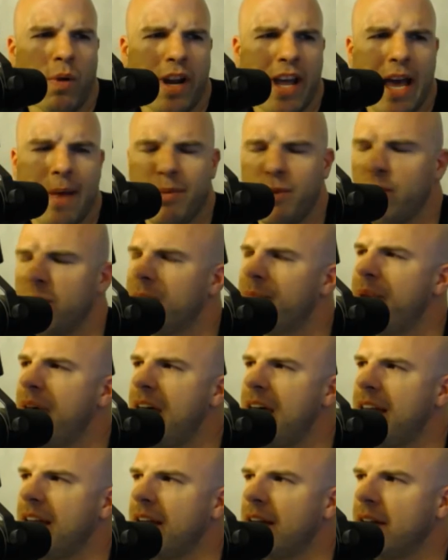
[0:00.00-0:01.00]
what happened with
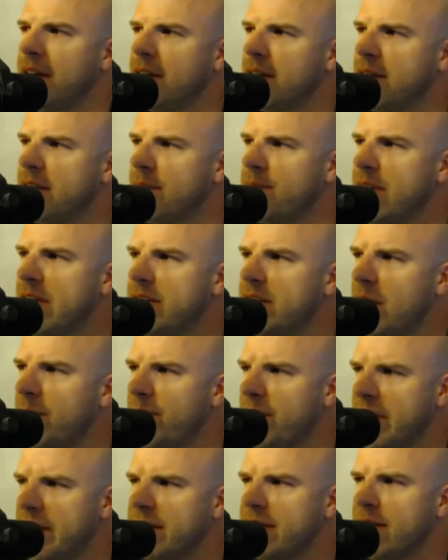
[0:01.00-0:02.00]
Penn. Did
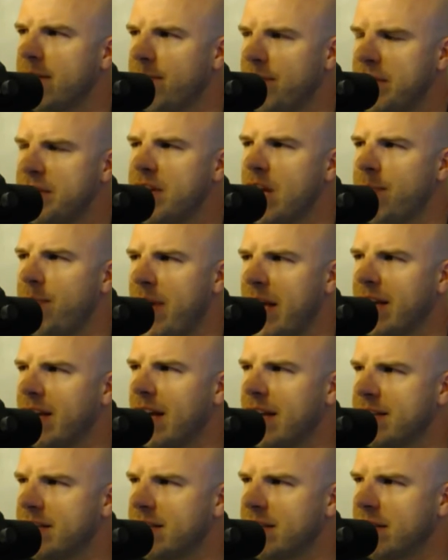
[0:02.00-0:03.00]
BJ Penn
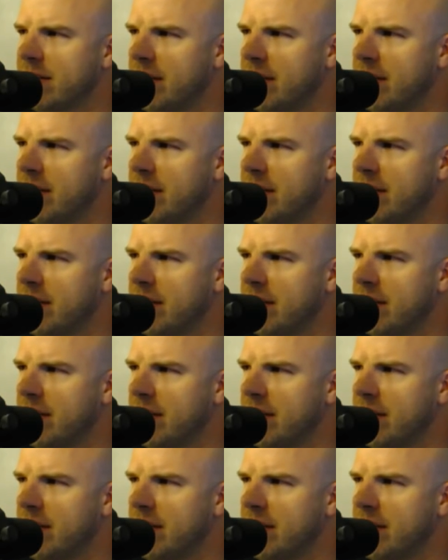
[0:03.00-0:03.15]
got?